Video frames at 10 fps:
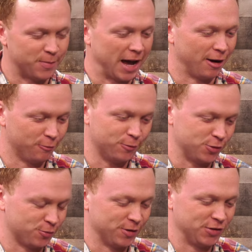about,
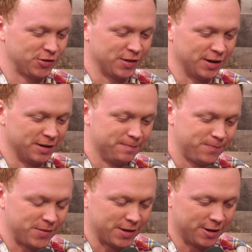which was the
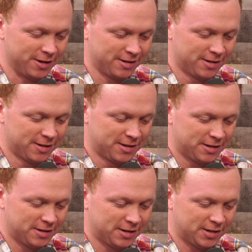
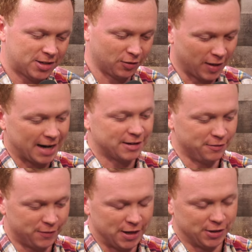
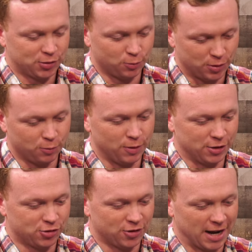selectiveness with
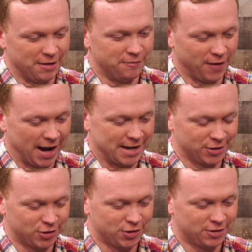which
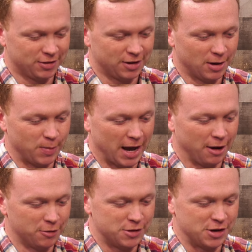advice
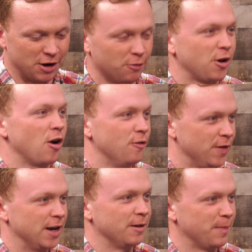about, you know,
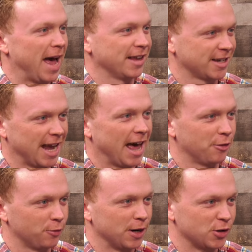COVID and mass
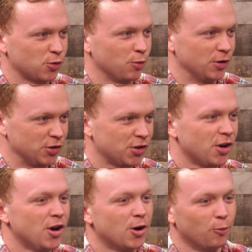gatherings
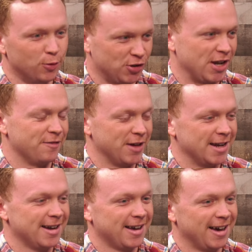was
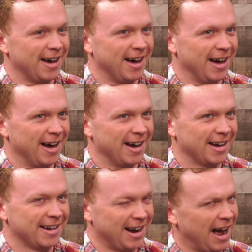given. Yeah.
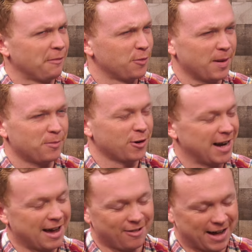I'm remembering
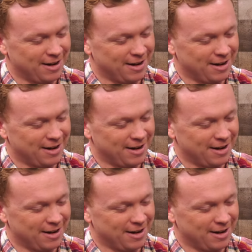now,